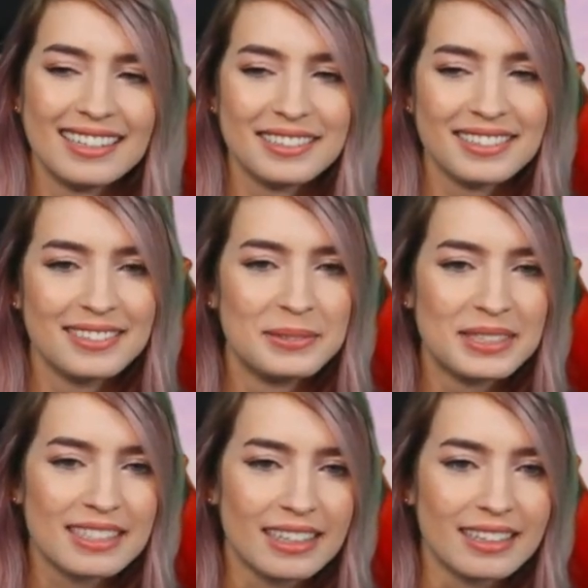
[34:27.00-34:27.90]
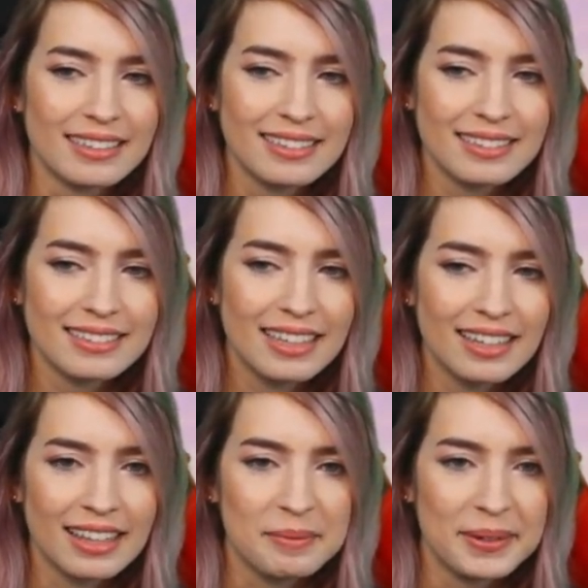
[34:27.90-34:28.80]
We'll see. I'll
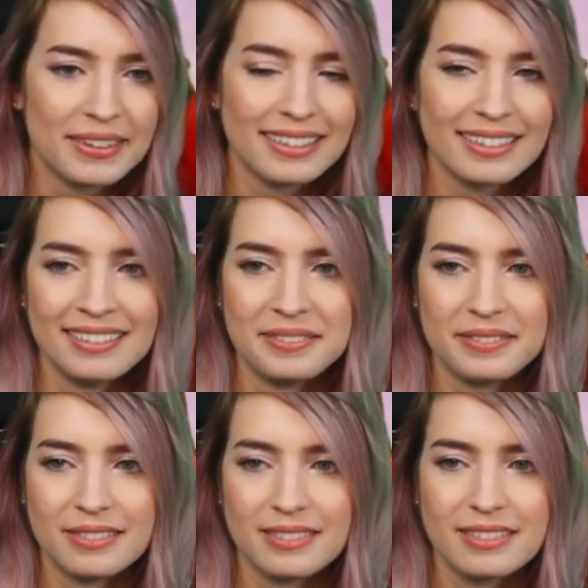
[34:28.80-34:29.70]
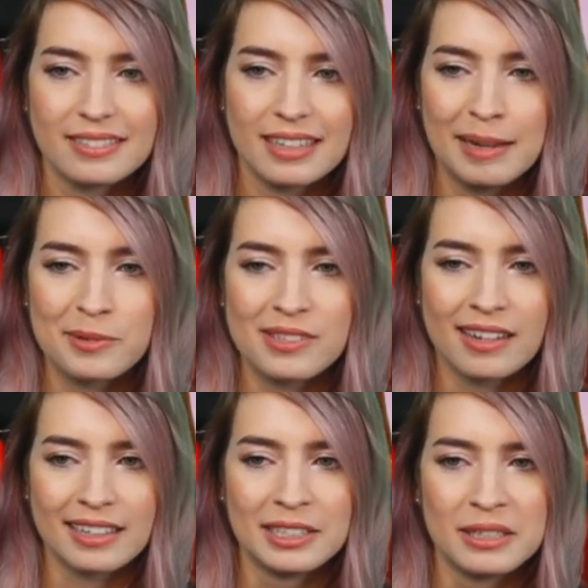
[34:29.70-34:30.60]
think about it. I'm just
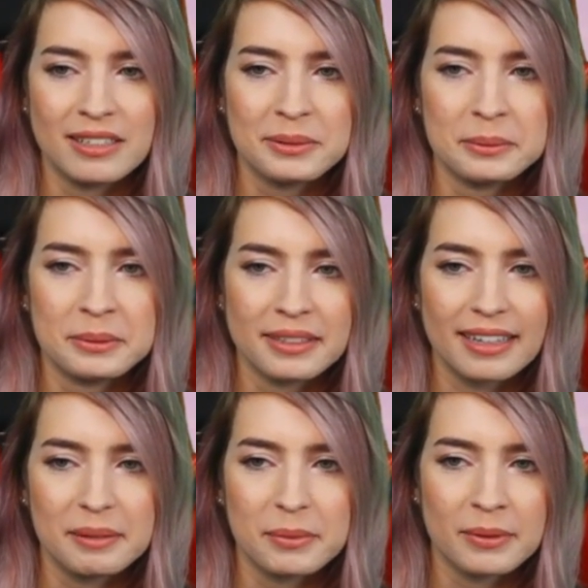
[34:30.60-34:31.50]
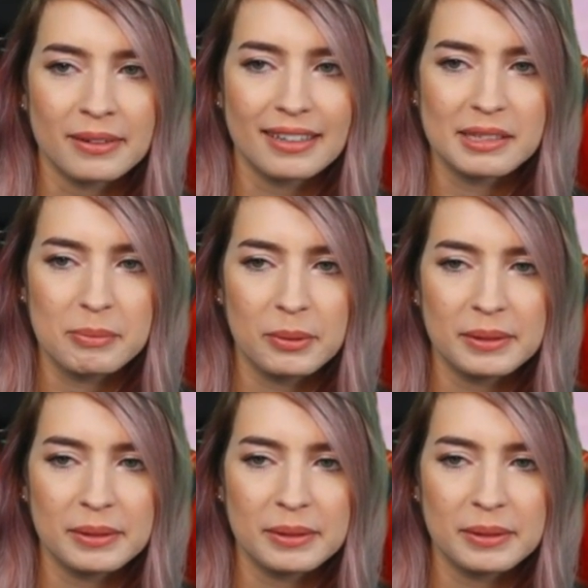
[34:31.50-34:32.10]
not gonna duel anymore at this point.